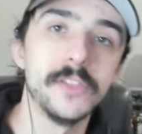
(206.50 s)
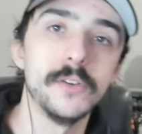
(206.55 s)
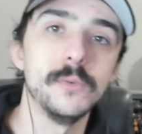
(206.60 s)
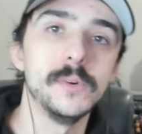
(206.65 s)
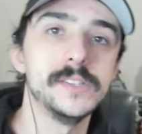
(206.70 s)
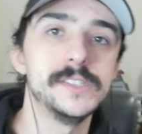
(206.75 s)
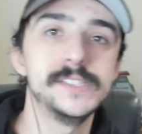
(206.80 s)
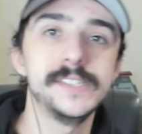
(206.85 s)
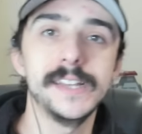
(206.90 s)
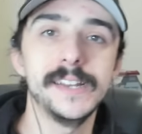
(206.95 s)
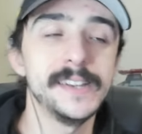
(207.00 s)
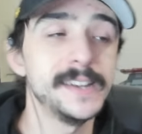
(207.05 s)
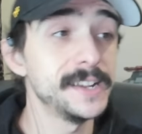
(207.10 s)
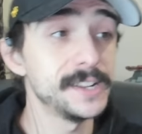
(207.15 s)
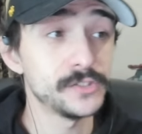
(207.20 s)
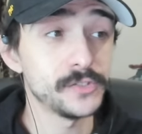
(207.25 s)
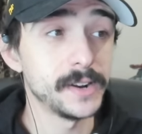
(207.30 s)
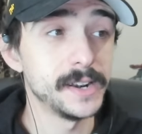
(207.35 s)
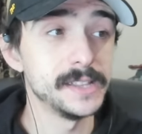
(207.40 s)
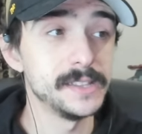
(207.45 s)
was sitting there
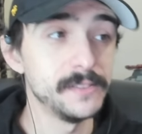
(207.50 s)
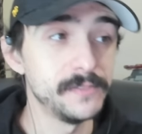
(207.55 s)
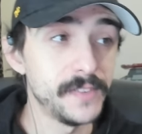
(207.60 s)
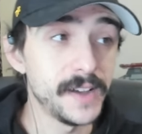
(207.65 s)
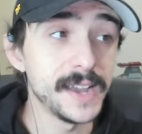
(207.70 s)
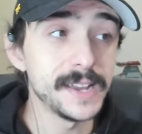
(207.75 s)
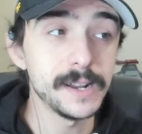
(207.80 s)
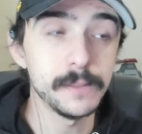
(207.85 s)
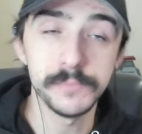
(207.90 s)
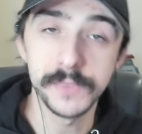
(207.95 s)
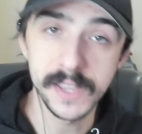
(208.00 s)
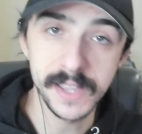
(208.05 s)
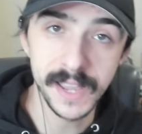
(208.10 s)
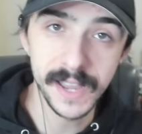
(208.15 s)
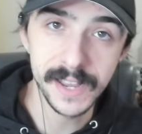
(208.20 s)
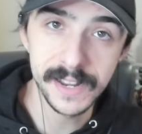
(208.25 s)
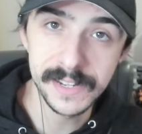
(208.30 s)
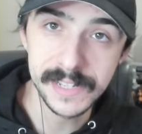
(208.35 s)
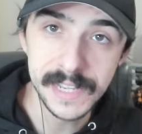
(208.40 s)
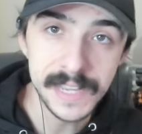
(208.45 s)
trying to divide up the
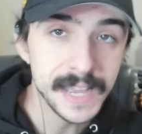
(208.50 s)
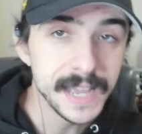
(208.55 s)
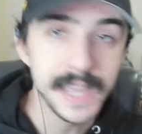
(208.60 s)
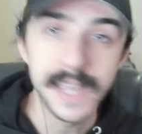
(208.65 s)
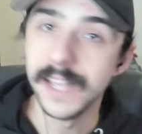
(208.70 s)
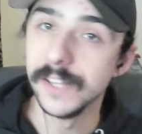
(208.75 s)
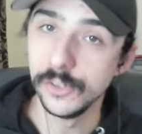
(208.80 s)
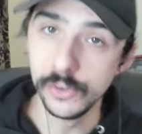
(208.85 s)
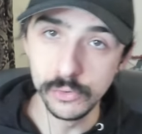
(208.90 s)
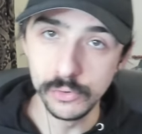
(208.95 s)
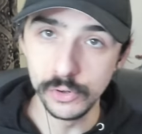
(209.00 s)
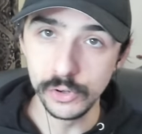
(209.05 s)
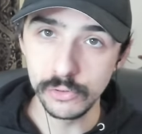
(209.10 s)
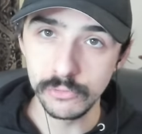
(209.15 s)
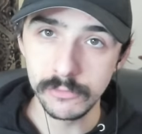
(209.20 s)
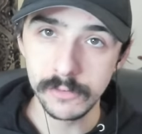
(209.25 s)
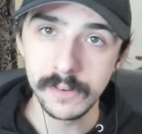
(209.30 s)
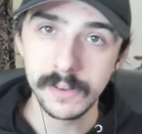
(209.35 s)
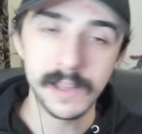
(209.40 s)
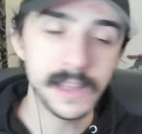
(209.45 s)
candy and you
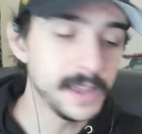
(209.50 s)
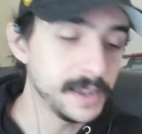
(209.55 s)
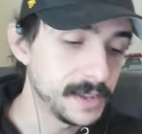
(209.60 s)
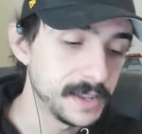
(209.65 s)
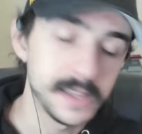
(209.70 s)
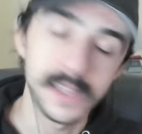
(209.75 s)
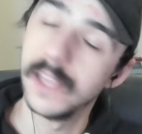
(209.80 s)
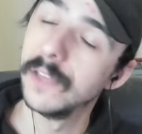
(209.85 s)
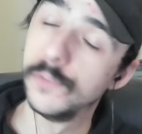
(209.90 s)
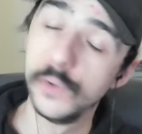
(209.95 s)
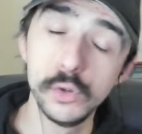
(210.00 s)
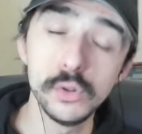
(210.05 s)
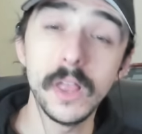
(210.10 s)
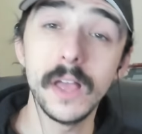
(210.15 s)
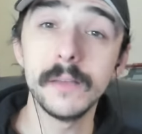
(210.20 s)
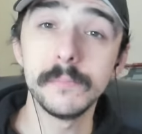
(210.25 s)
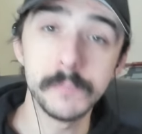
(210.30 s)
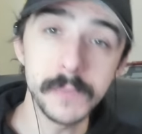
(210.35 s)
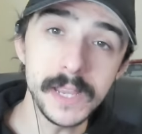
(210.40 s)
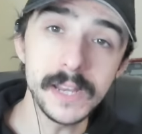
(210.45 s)
knew, if you
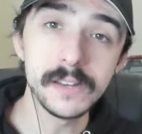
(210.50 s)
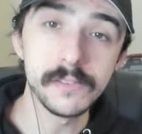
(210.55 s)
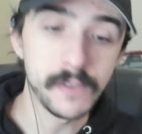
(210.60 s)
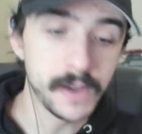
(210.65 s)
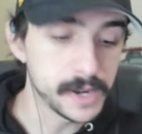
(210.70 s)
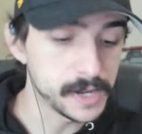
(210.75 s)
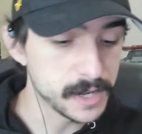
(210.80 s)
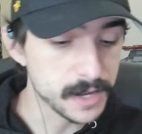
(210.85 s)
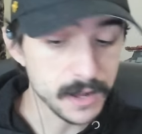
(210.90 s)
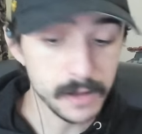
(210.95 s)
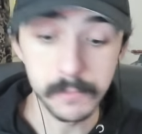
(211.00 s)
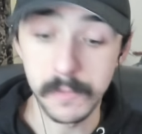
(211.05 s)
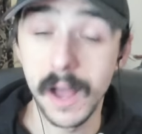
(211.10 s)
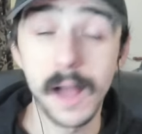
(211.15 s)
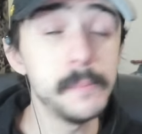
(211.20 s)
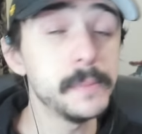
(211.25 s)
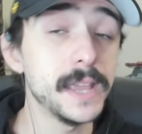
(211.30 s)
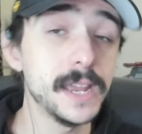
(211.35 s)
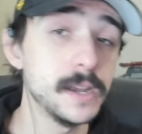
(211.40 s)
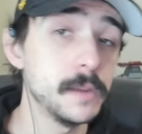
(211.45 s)
let me divide it up,
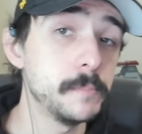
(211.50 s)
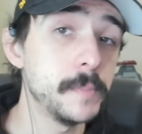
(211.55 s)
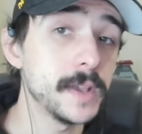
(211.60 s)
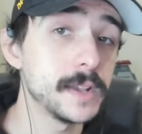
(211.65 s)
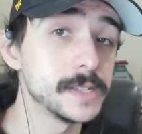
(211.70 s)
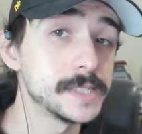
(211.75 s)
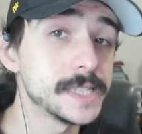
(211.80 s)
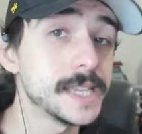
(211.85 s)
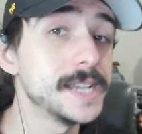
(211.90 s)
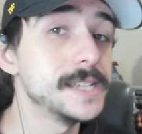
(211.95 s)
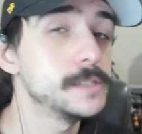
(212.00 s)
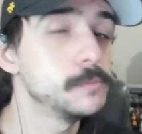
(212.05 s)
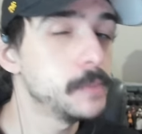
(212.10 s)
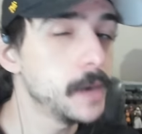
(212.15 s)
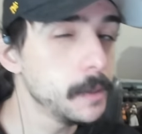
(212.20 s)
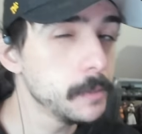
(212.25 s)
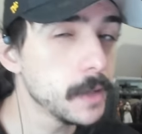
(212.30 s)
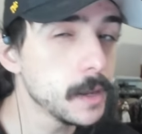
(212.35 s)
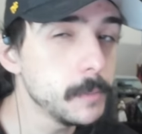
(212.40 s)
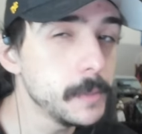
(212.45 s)
I'm getting the biggest slice, but
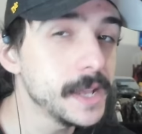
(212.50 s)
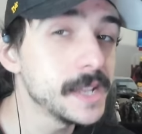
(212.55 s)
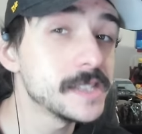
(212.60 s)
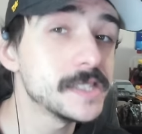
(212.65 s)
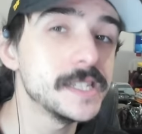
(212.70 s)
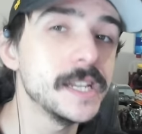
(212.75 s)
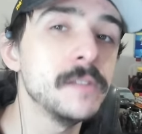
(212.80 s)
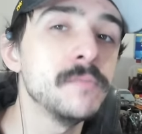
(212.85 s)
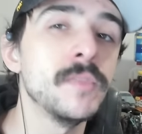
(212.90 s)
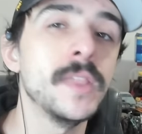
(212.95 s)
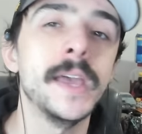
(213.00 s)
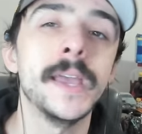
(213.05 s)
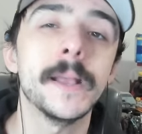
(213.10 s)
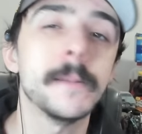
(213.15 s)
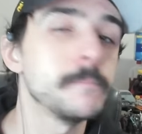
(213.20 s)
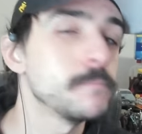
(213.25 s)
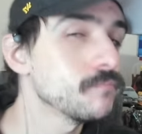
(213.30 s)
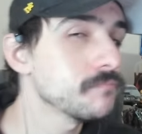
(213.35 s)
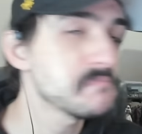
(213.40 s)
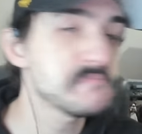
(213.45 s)
I'm gonna make it seem
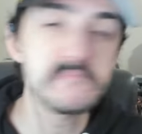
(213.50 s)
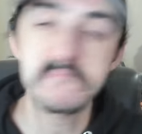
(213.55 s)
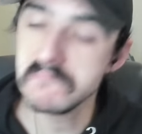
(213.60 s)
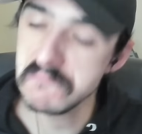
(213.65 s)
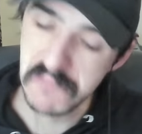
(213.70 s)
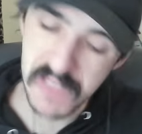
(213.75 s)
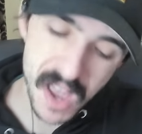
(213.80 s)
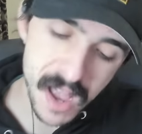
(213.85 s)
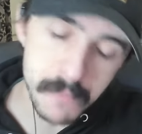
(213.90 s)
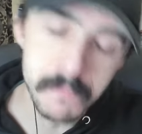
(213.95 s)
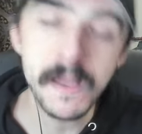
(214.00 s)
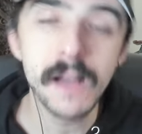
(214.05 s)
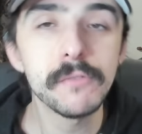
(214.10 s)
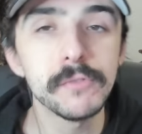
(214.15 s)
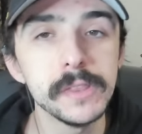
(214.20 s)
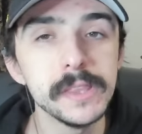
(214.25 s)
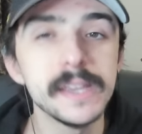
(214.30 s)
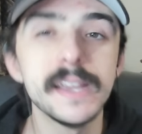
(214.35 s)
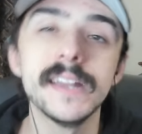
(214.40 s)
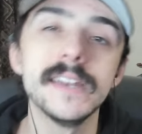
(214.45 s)
like I'm not
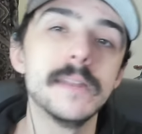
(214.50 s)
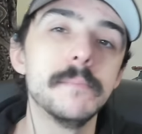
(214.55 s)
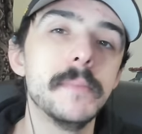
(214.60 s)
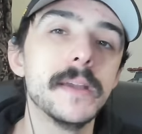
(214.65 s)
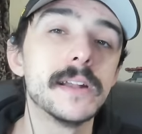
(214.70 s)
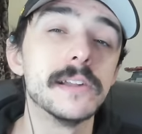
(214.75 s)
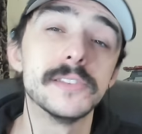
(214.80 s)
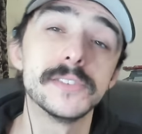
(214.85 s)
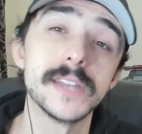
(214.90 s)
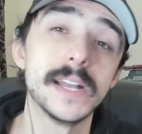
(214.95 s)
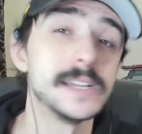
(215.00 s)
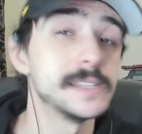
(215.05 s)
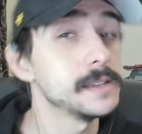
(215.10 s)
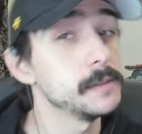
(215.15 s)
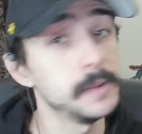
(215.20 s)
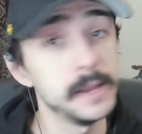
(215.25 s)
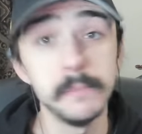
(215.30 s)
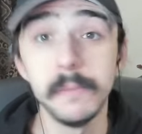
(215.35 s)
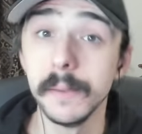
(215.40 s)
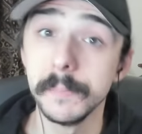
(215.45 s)
really getting a bigger size. I
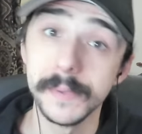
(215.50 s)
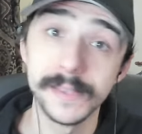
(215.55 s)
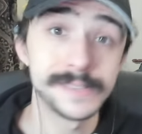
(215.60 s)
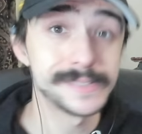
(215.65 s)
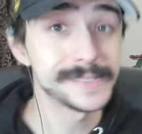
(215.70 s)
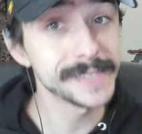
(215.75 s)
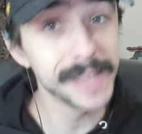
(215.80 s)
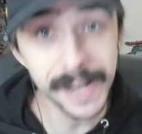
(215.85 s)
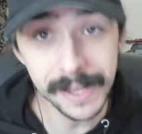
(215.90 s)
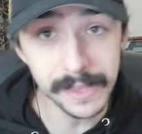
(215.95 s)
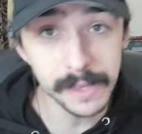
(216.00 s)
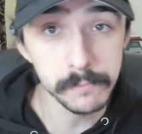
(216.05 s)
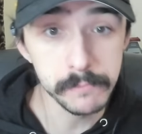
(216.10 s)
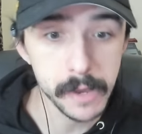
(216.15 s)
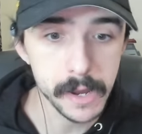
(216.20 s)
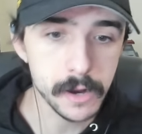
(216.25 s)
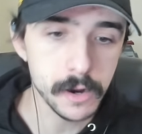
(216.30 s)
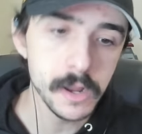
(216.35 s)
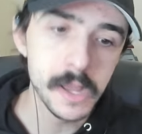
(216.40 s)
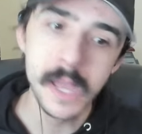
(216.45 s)
mean, it might be slightly
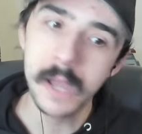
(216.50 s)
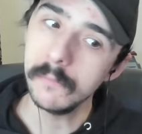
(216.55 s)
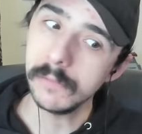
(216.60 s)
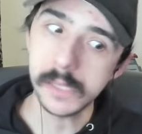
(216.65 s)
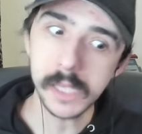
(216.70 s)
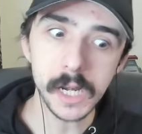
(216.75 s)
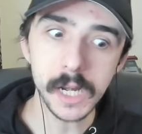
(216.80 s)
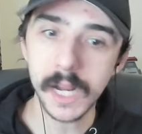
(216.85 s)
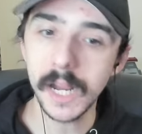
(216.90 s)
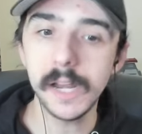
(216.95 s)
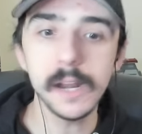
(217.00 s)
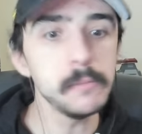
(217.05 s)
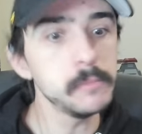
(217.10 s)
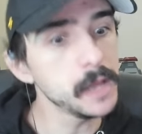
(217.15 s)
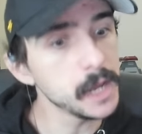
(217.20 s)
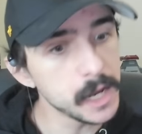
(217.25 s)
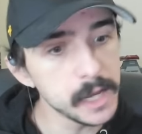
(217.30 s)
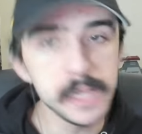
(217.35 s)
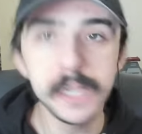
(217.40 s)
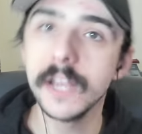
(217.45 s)
bigger, but then again, I'm
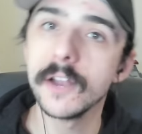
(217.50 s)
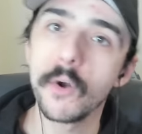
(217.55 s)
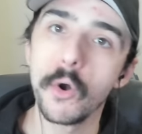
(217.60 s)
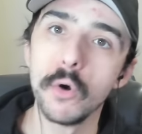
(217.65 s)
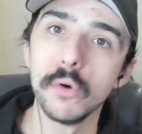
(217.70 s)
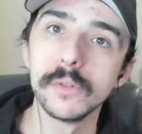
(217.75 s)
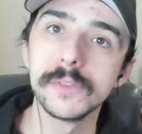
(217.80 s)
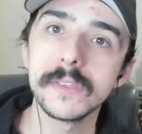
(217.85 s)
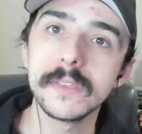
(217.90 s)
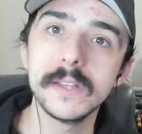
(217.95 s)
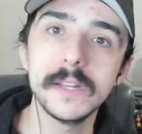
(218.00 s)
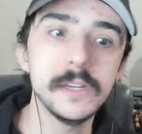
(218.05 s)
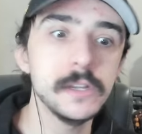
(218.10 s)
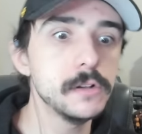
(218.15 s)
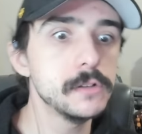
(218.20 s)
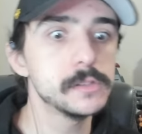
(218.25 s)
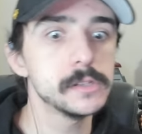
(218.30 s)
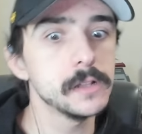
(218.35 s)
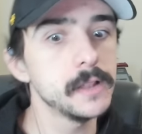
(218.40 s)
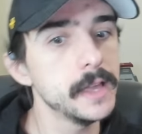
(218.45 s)
like a year older than
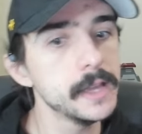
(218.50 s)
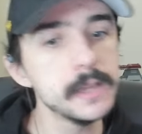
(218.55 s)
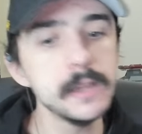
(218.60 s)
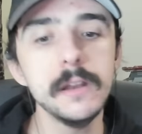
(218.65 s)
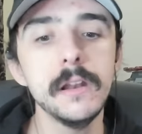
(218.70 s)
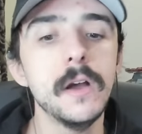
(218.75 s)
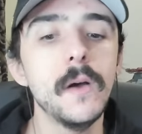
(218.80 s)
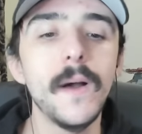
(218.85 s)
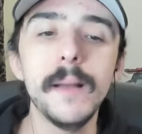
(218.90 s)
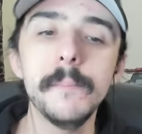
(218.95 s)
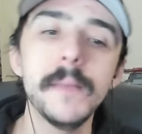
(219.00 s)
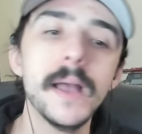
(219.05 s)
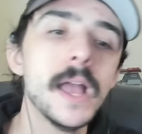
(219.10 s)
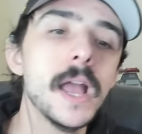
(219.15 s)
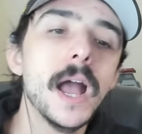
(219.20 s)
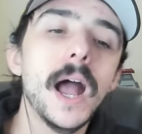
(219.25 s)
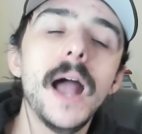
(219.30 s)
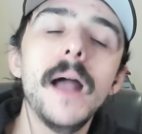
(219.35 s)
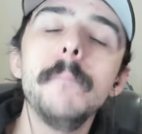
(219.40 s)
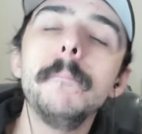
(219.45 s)
you. So, like, you know, I'm,
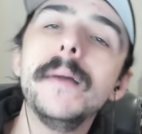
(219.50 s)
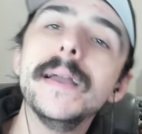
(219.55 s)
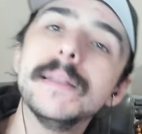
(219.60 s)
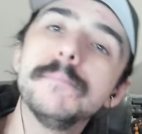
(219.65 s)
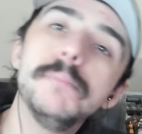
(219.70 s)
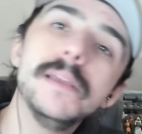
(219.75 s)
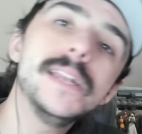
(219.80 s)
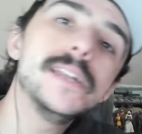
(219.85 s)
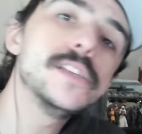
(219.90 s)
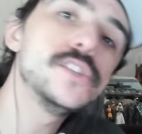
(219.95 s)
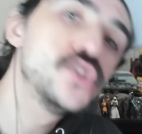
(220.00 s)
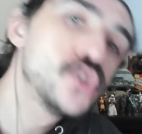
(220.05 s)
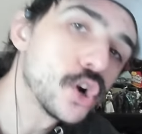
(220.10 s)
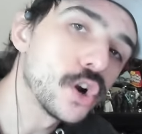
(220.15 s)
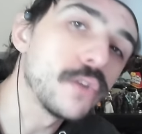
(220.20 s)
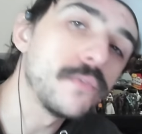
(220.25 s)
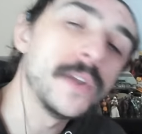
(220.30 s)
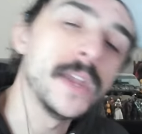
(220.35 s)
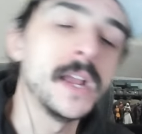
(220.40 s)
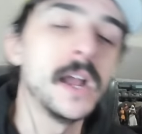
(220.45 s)
I might be
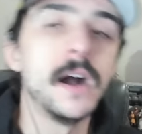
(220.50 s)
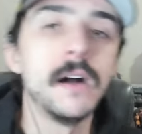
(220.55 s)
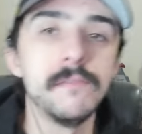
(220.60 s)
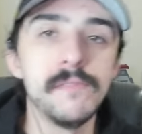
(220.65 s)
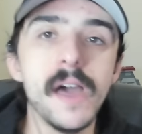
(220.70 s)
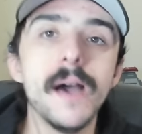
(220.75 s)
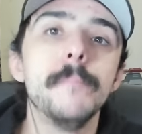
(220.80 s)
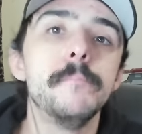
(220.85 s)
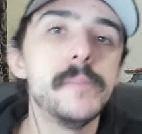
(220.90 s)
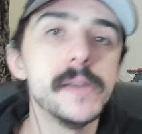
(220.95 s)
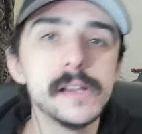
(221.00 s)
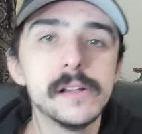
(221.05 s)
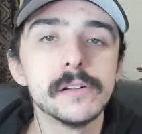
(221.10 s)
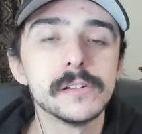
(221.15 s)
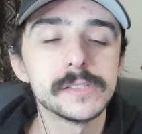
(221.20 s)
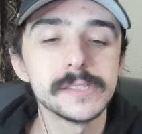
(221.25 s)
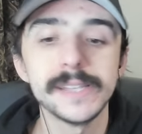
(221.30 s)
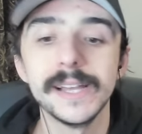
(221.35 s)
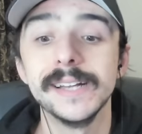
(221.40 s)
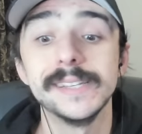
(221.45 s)
deserving of that bigger
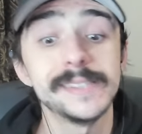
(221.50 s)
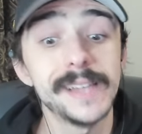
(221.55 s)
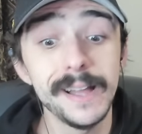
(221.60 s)
slice.